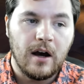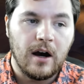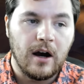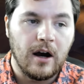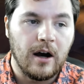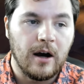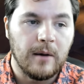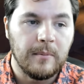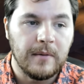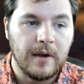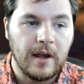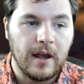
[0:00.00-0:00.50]

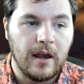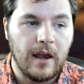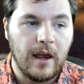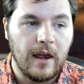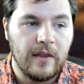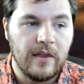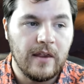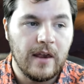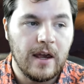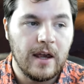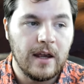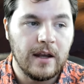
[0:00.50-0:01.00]
And
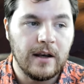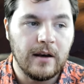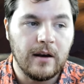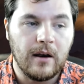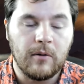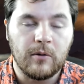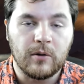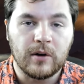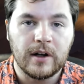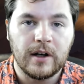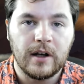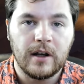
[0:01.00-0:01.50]
then
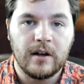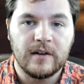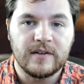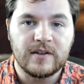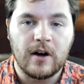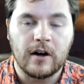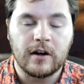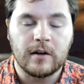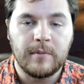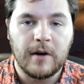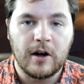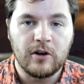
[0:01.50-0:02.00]
we're going to
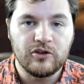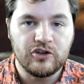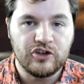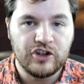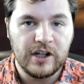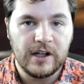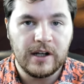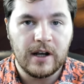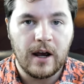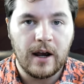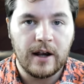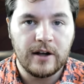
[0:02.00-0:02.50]
talk about
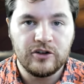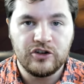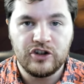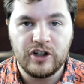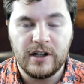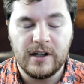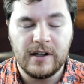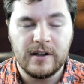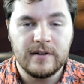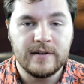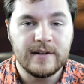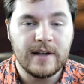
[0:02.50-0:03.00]

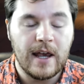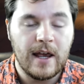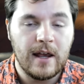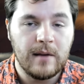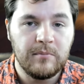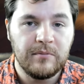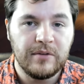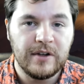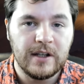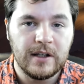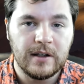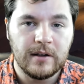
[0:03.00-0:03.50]
G9,
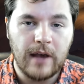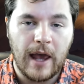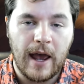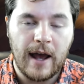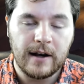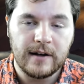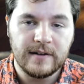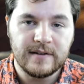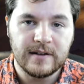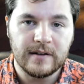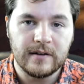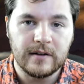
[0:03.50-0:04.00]
G10 being
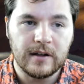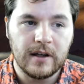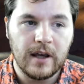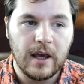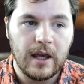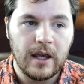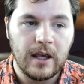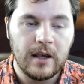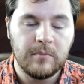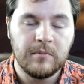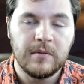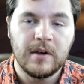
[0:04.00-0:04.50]
added to the
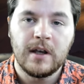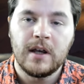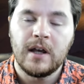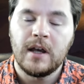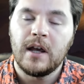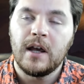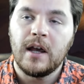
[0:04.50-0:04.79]
game.